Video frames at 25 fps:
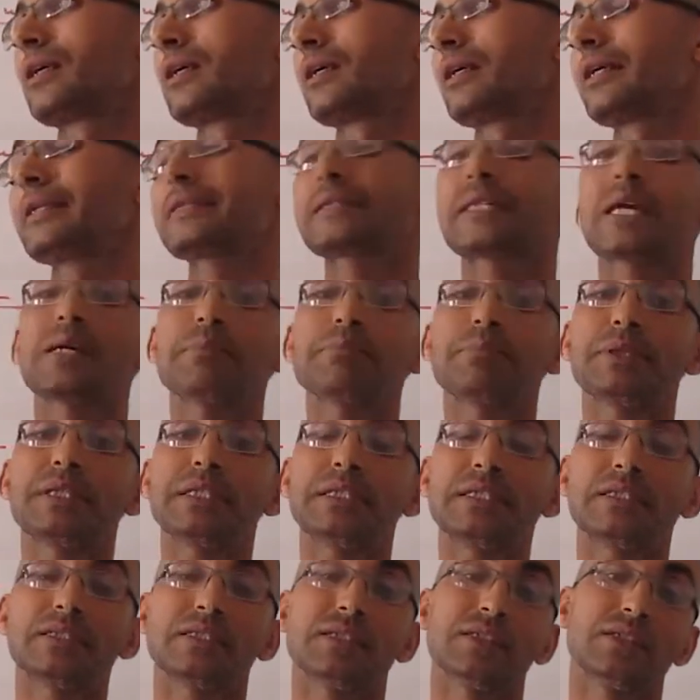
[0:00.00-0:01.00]
it can
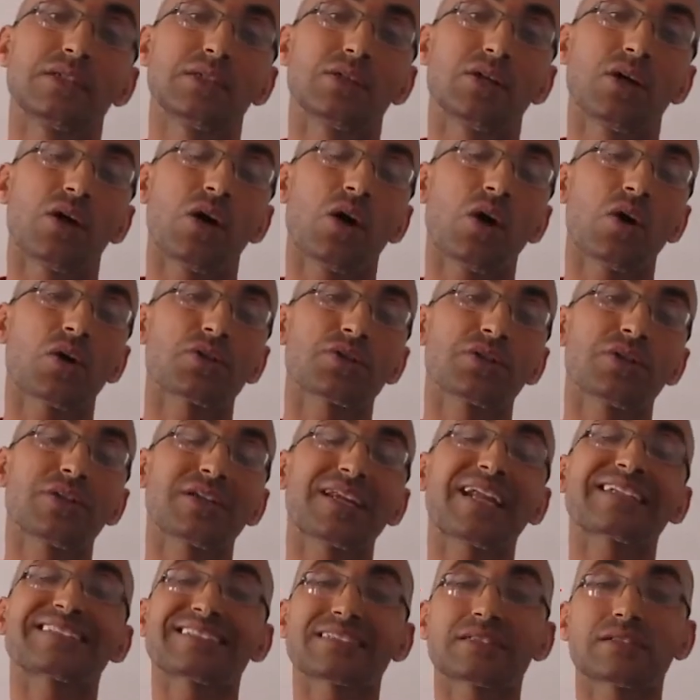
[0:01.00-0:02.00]
be, or the
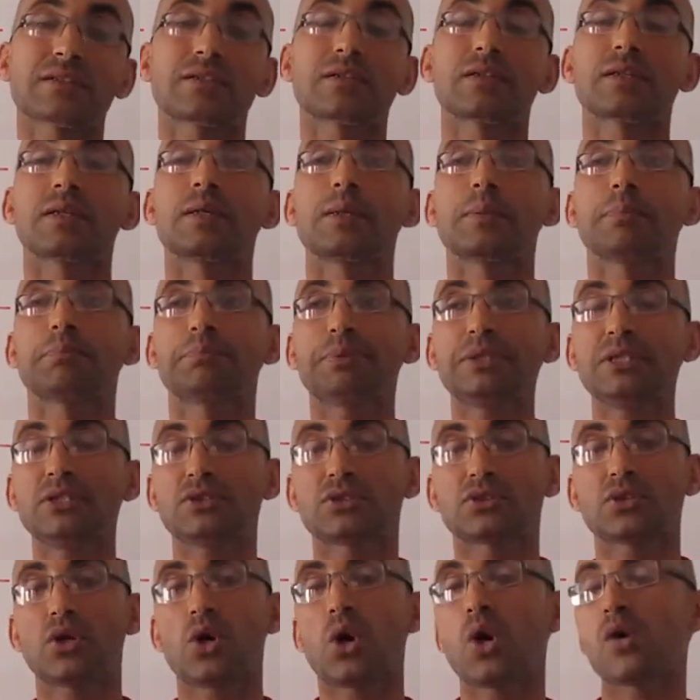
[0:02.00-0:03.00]
classical
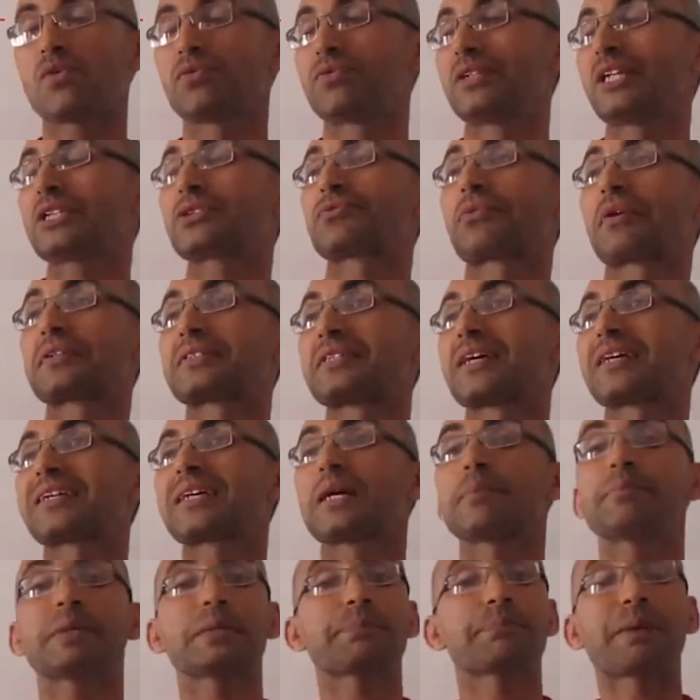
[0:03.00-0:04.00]
piece of literature
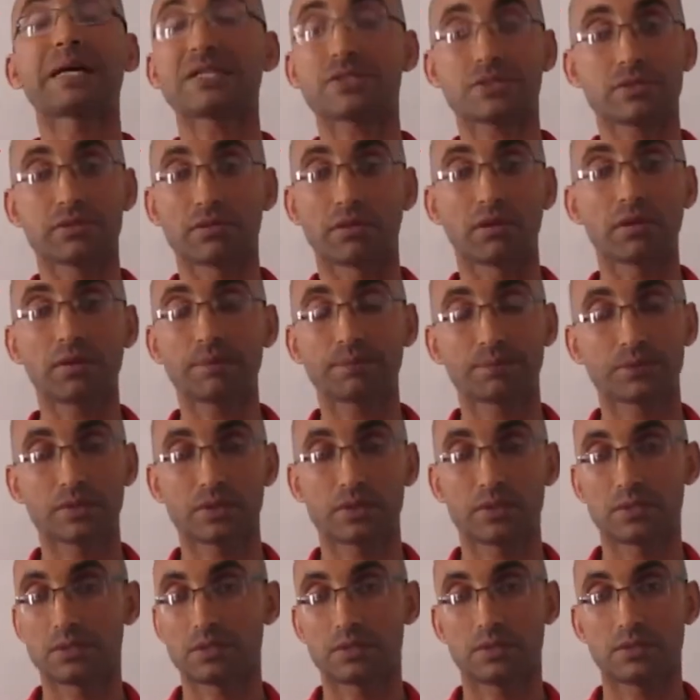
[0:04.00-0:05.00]
can be
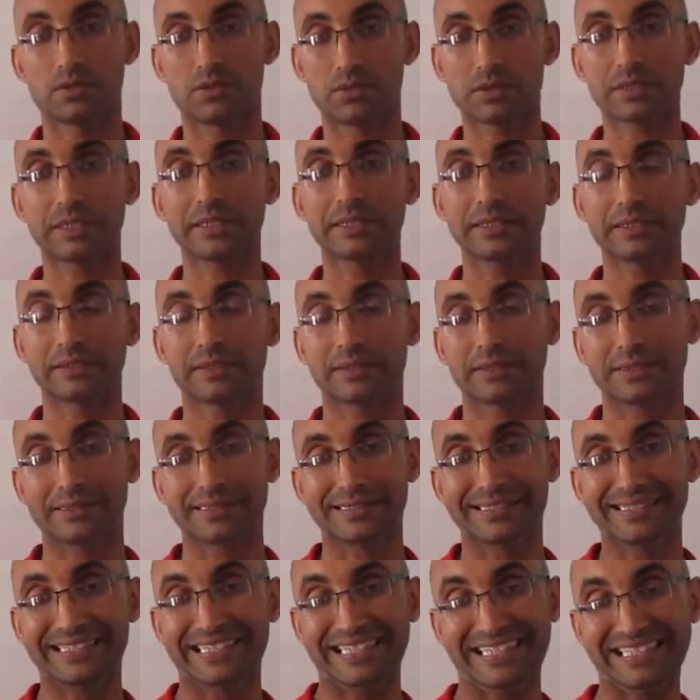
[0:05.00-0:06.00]
pastoral,
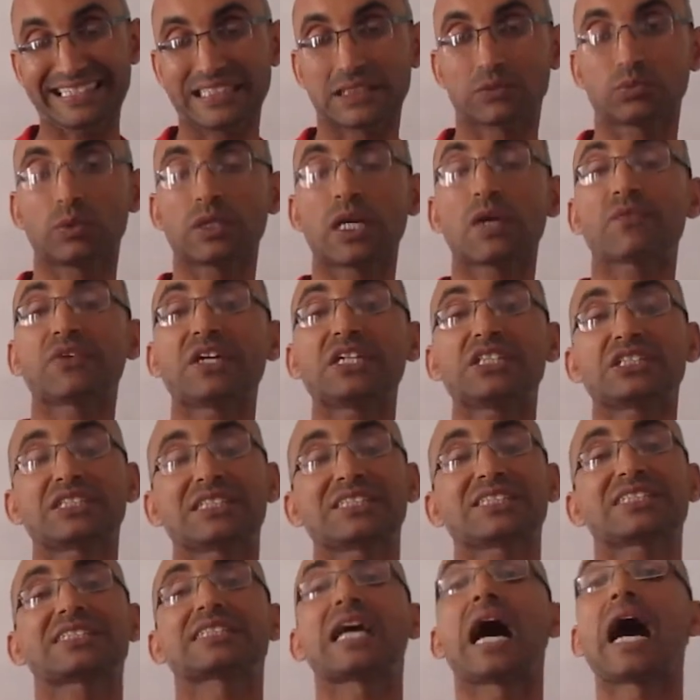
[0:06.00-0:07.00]
it's one of its
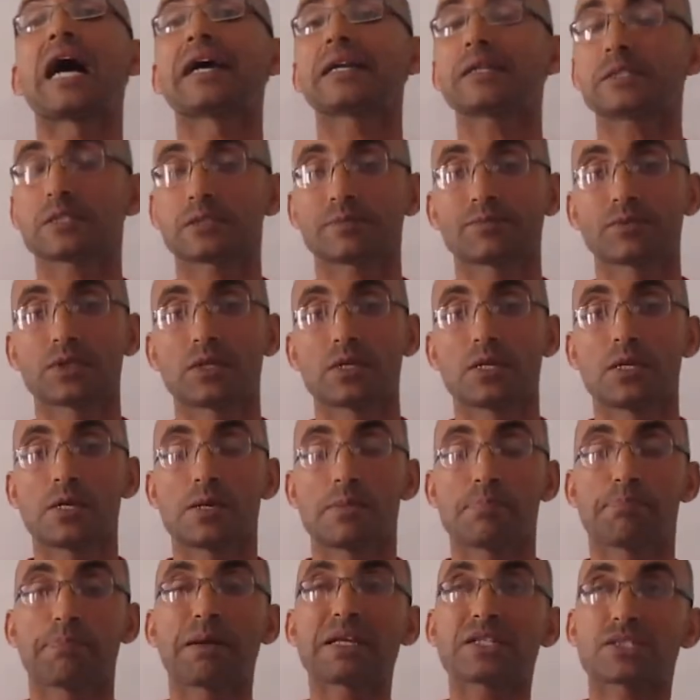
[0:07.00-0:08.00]
styles.
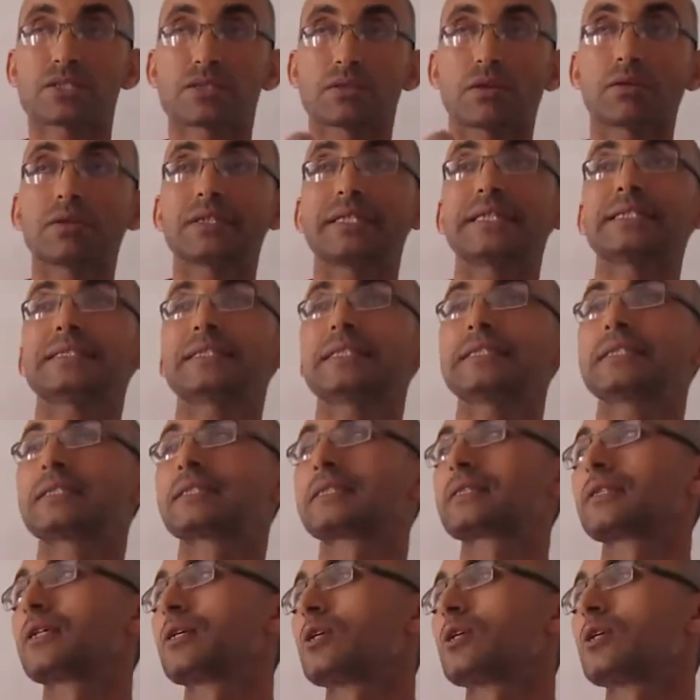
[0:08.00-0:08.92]
Pastoral, it is